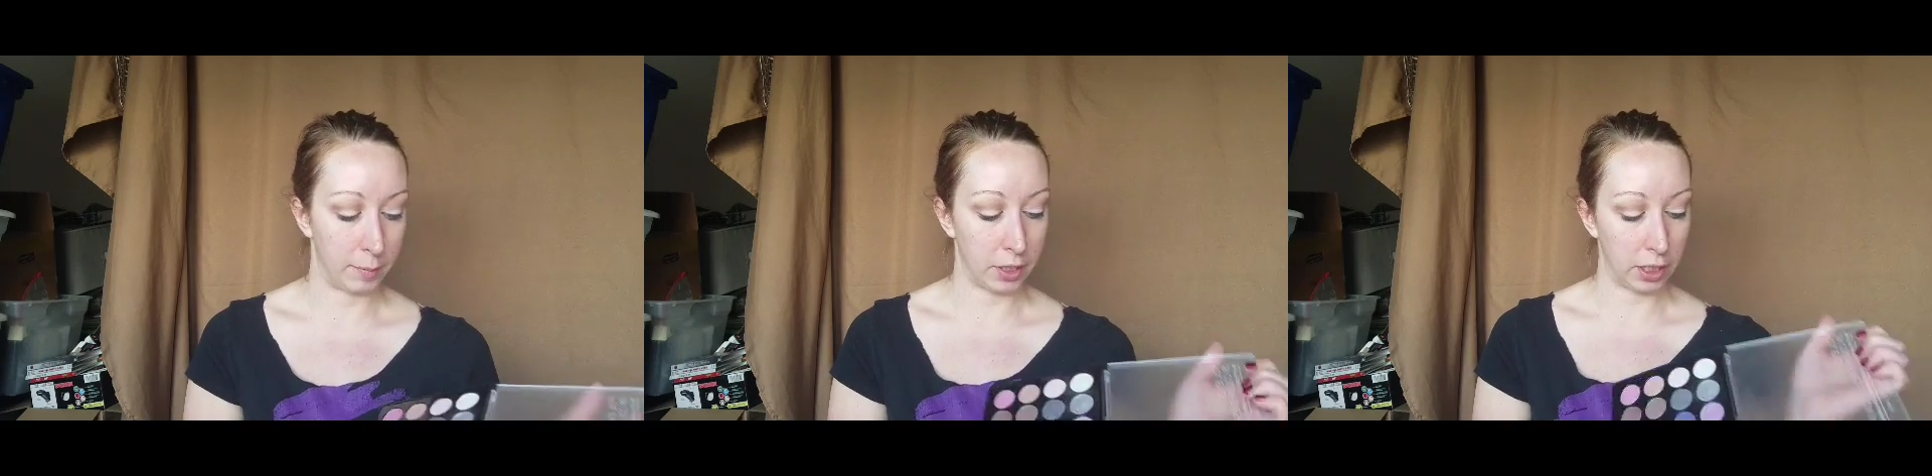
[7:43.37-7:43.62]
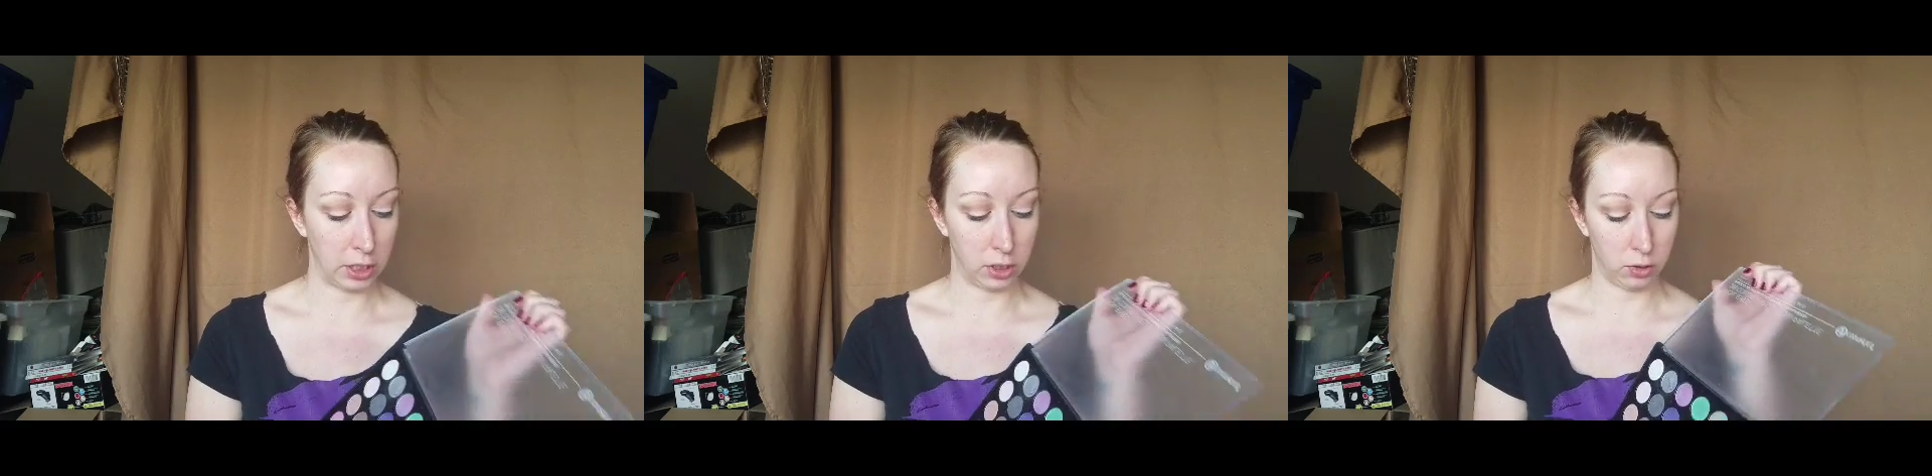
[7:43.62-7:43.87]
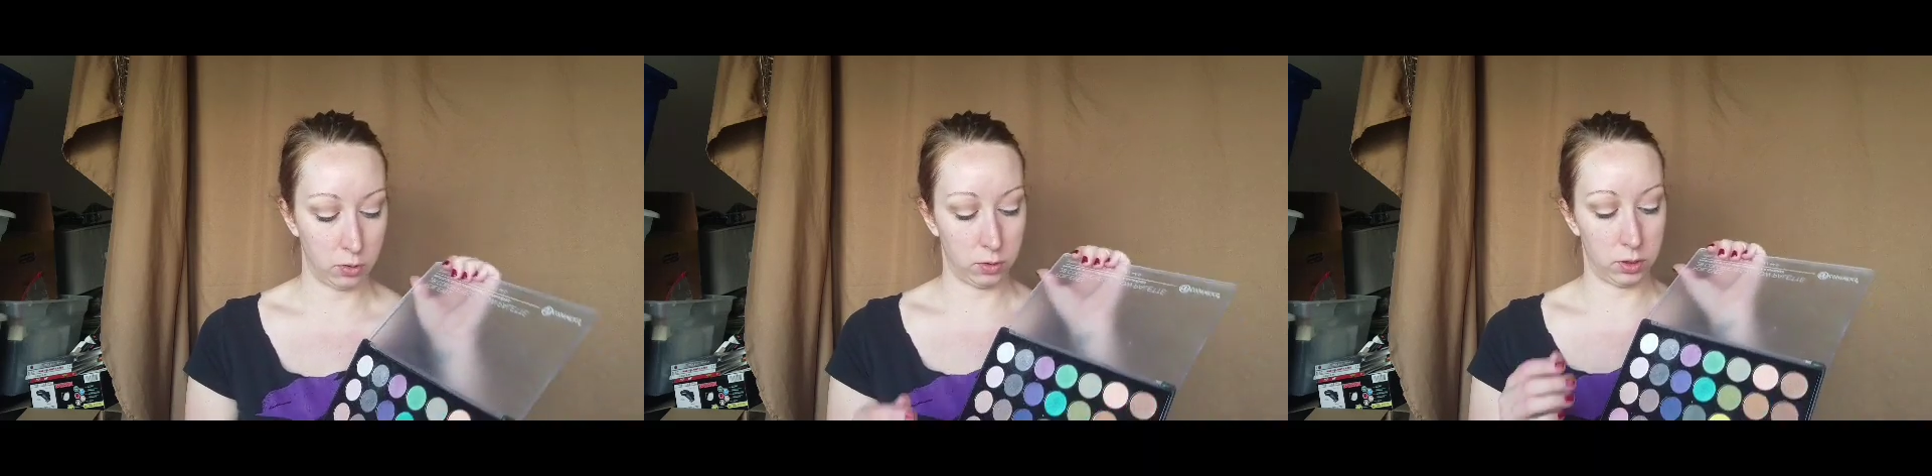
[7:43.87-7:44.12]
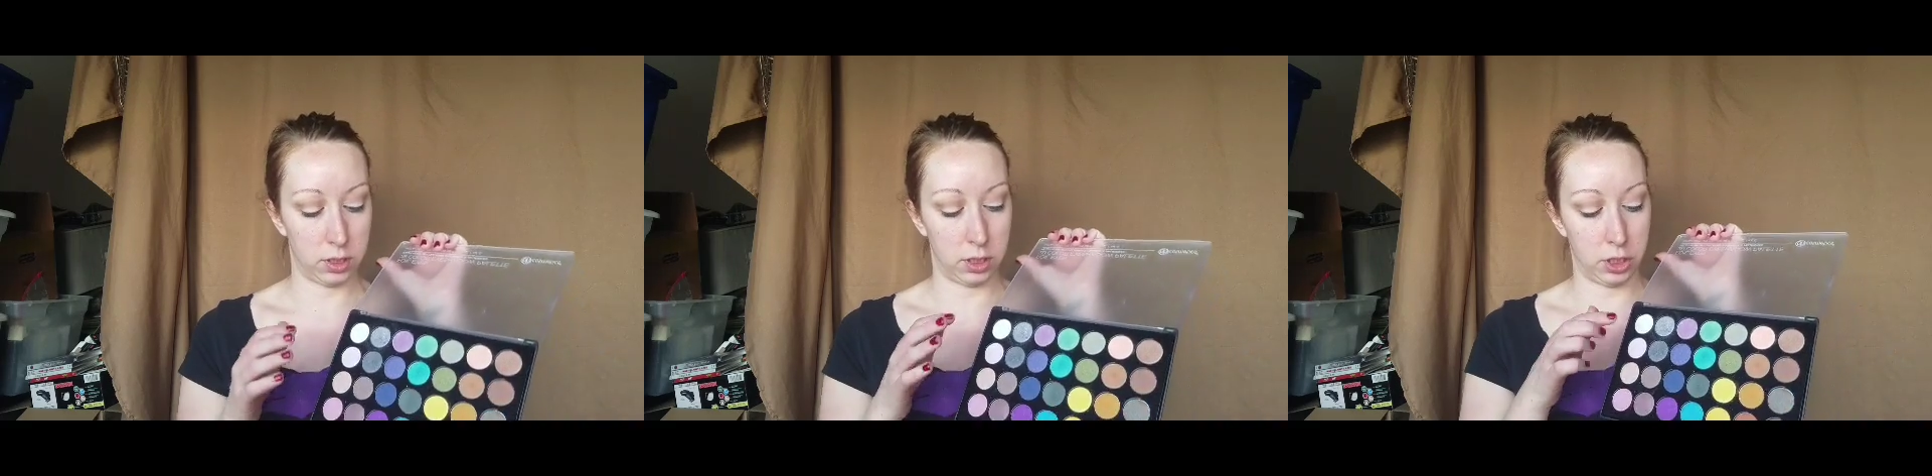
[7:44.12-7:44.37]
and I'm going to
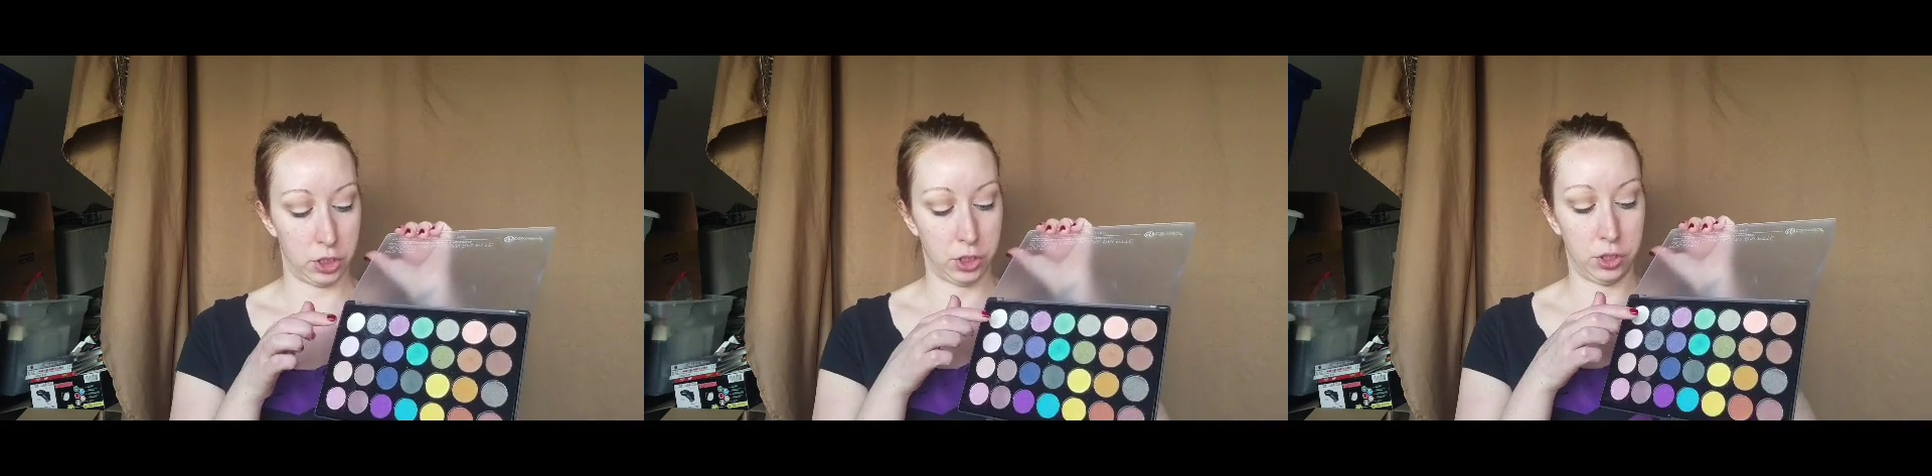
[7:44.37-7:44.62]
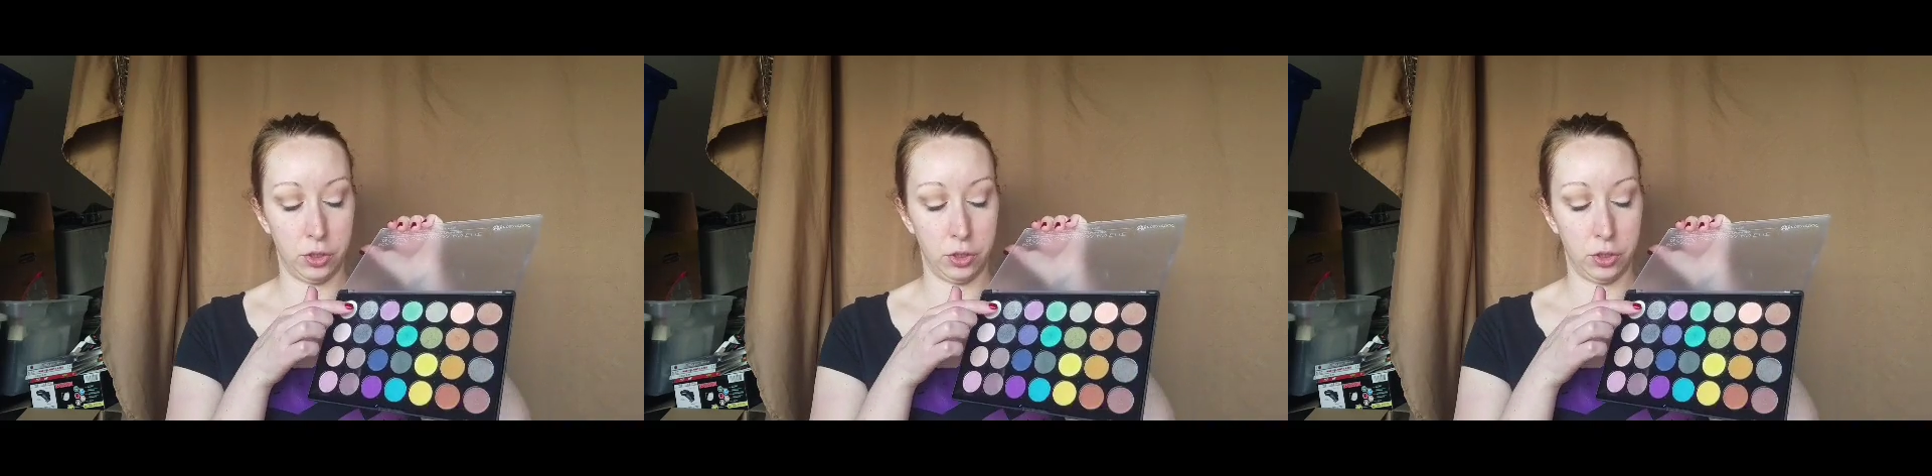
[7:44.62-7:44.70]
use the